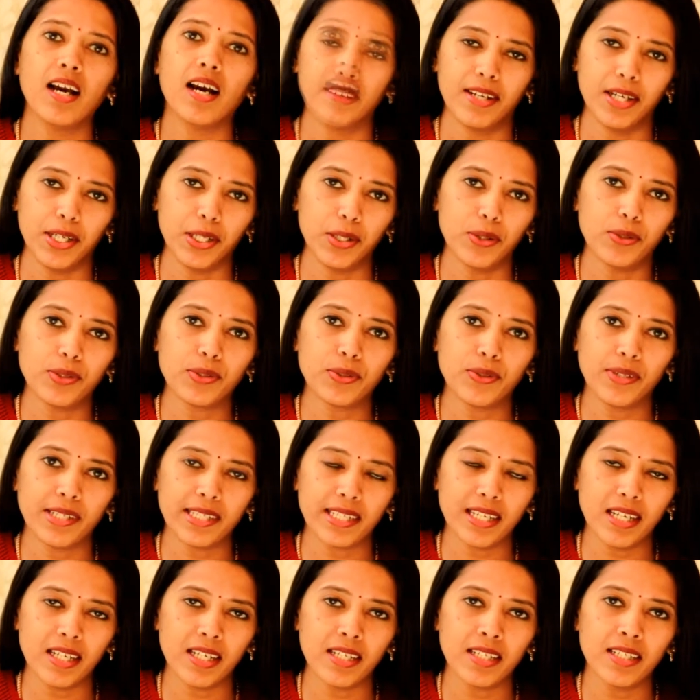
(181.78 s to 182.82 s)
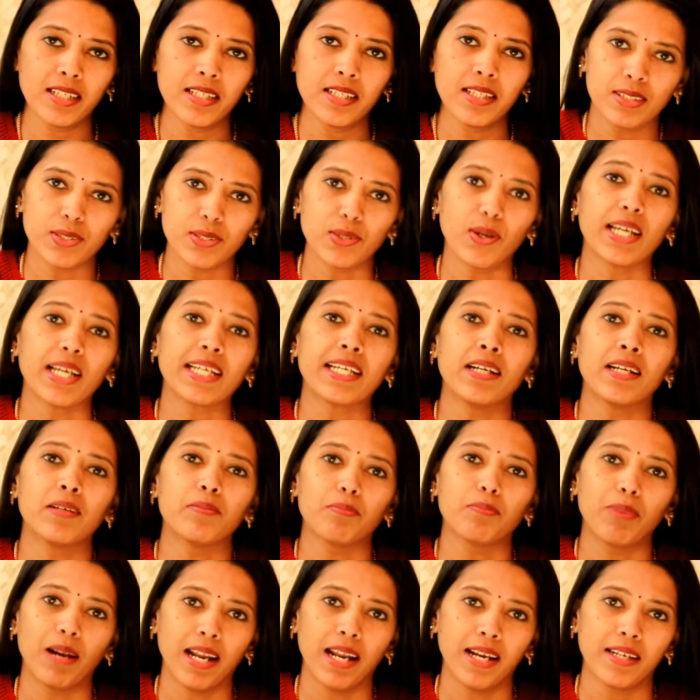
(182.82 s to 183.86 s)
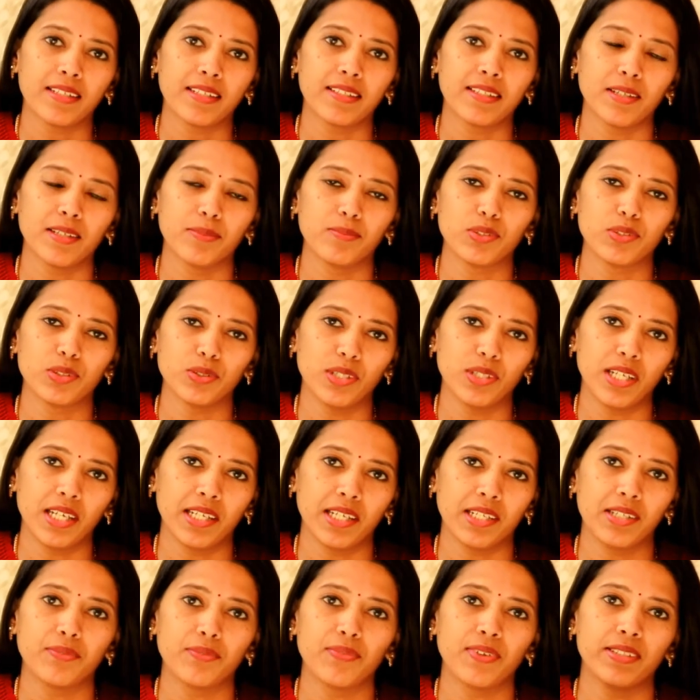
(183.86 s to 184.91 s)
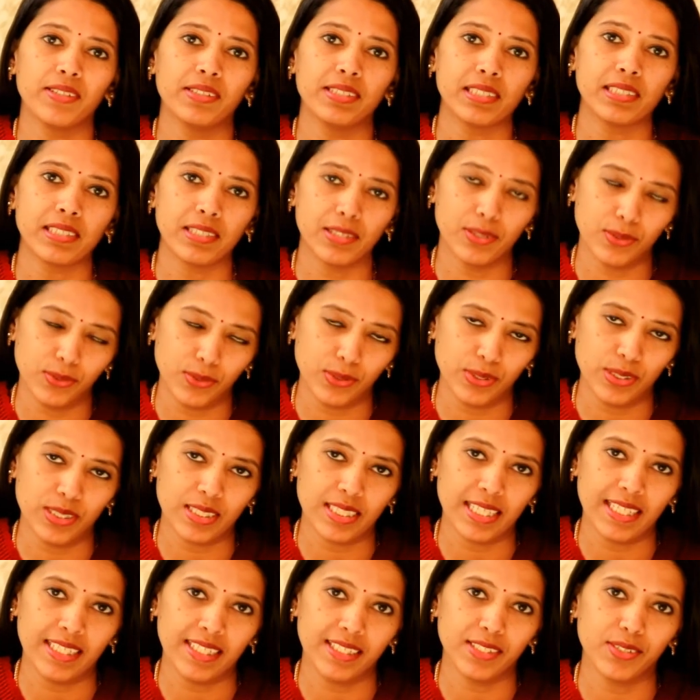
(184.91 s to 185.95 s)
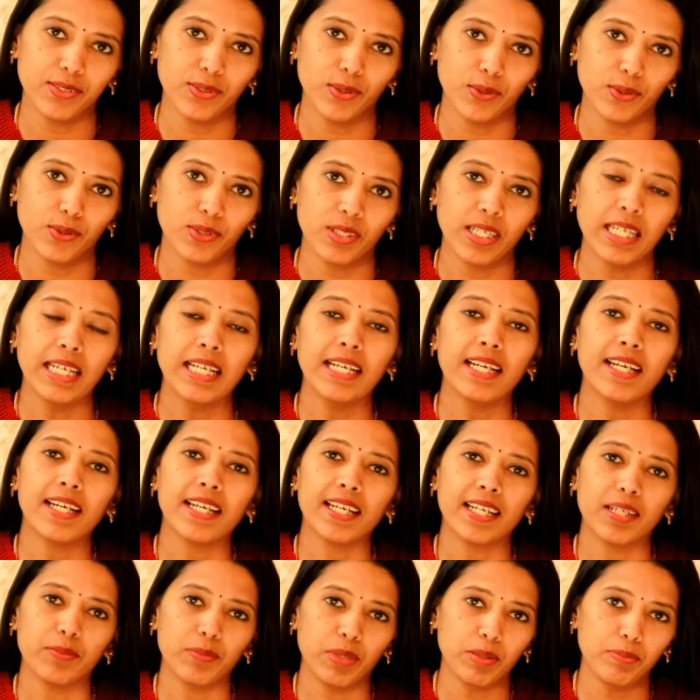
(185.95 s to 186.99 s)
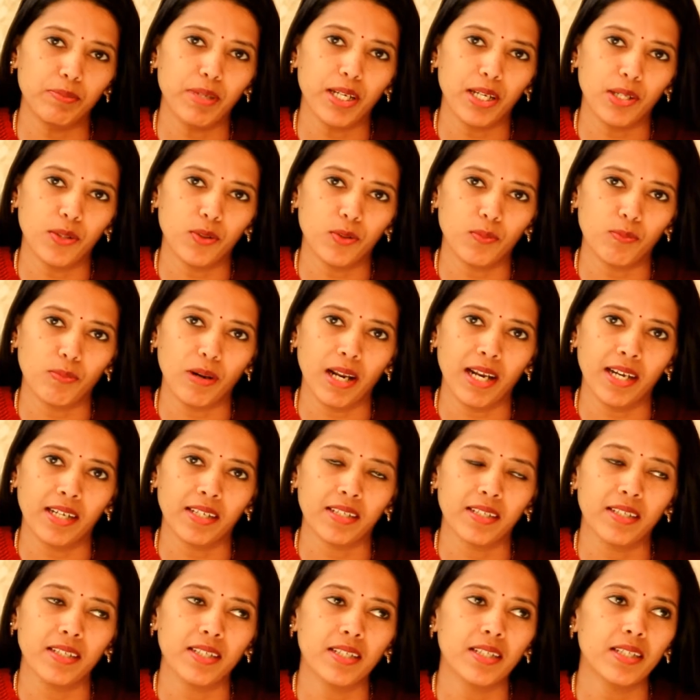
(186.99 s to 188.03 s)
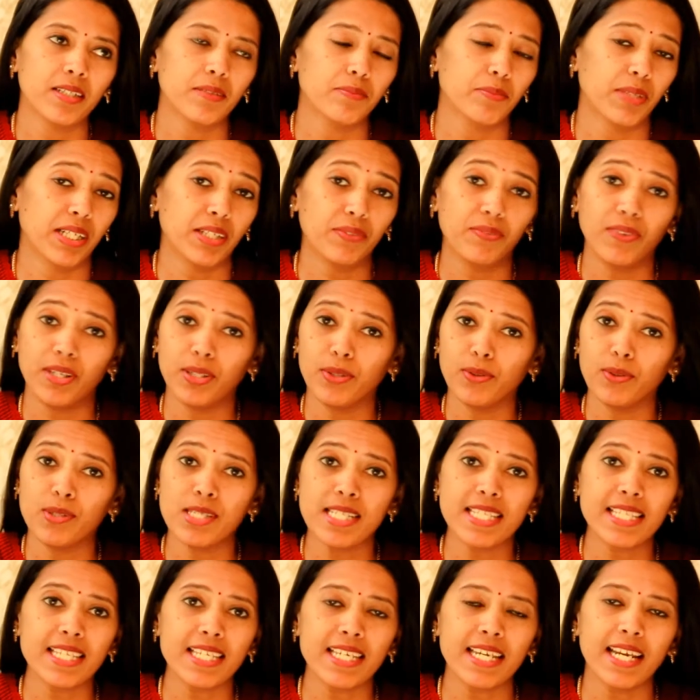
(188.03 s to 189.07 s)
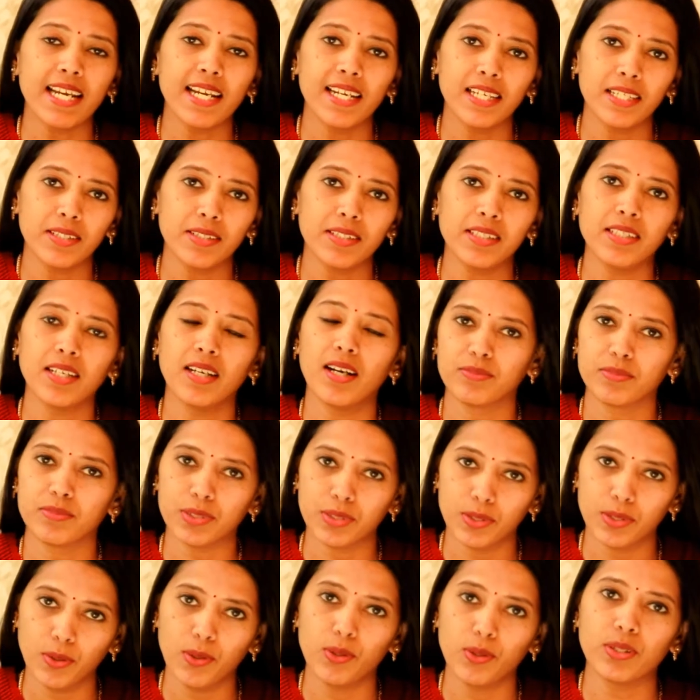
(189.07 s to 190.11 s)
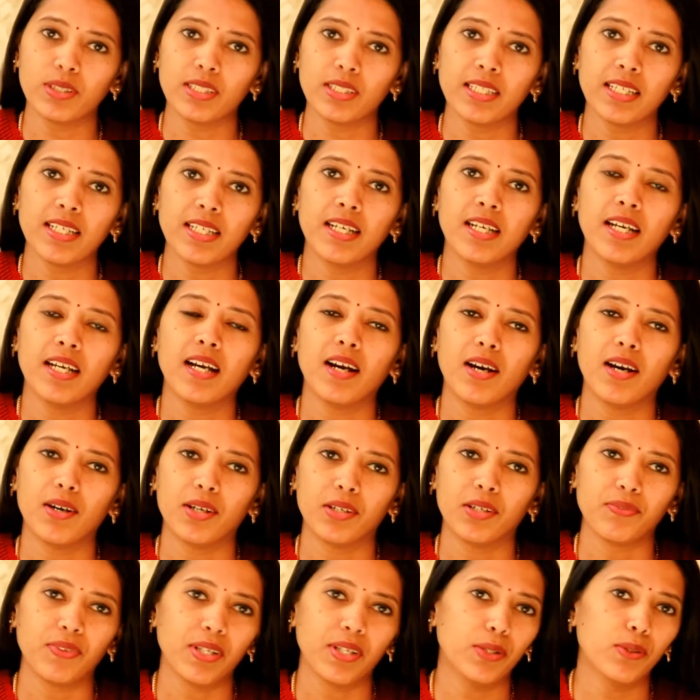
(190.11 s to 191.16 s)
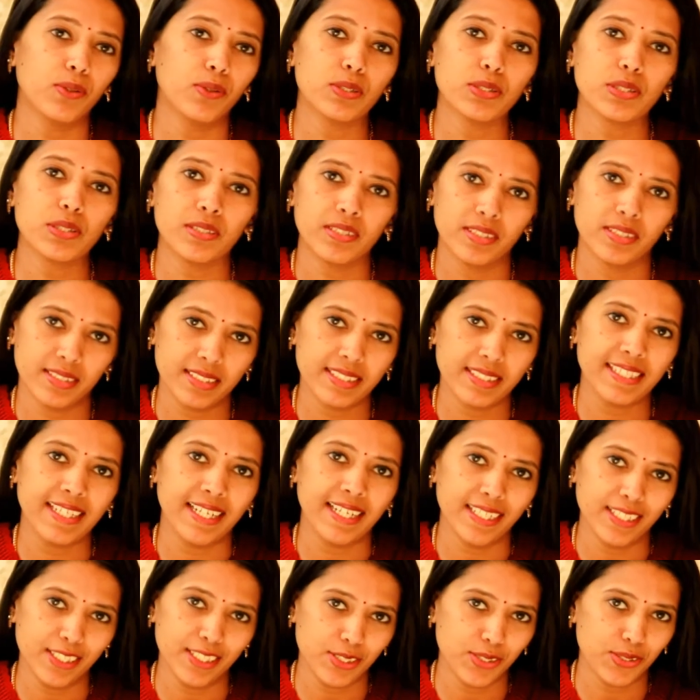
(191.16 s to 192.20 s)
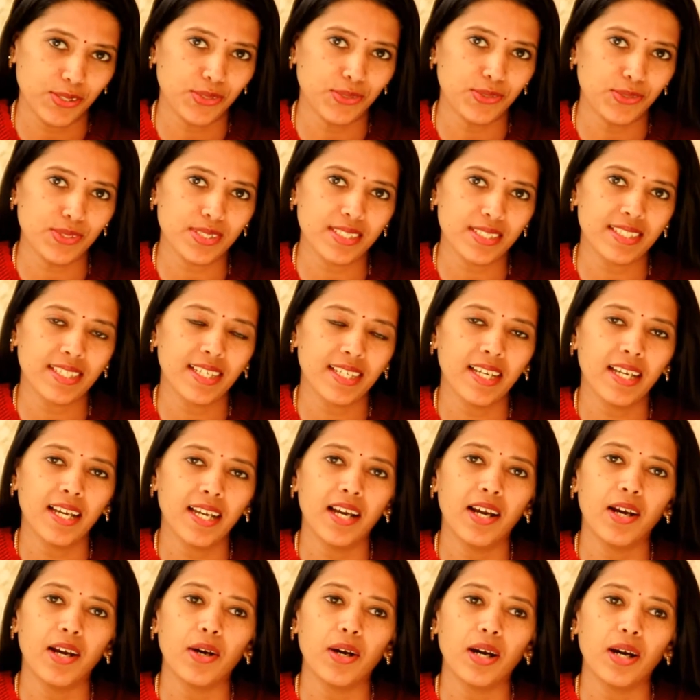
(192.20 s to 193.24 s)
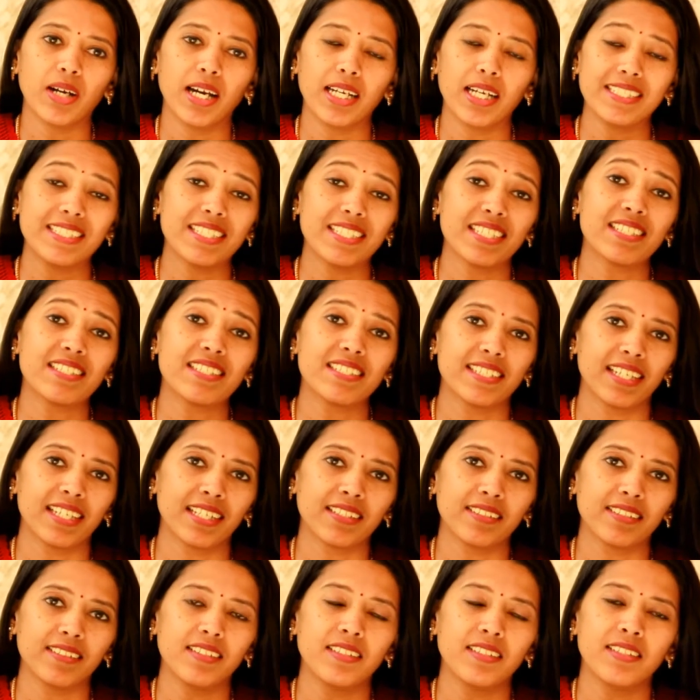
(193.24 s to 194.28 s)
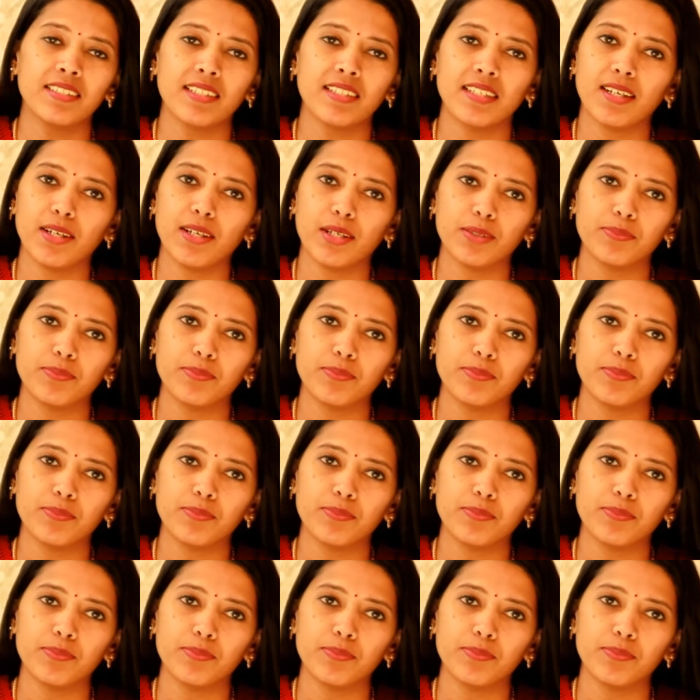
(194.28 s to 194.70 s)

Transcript: dry out quickly. So I can plant them today if I notice any growth in my Bareroot plant. But if I don't see any growth or if I don't see any shoots, I just check the